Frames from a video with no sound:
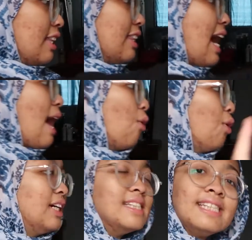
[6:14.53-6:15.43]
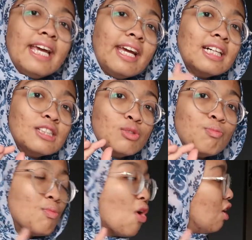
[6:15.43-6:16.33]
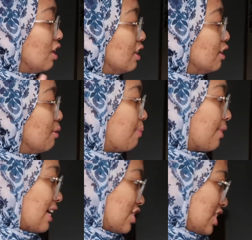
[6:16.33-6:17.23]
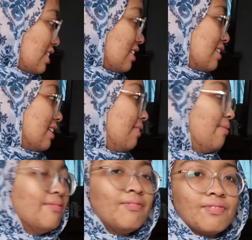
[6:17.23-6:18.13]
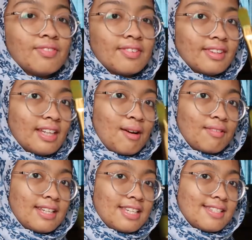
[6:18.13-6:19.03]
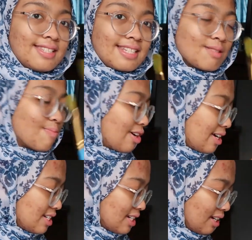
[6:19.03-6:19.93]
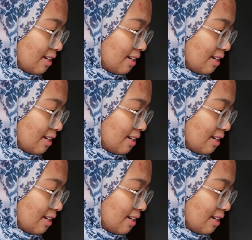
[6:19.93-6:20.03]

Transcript: Now take a smaller brushes. I'm gonna use this brush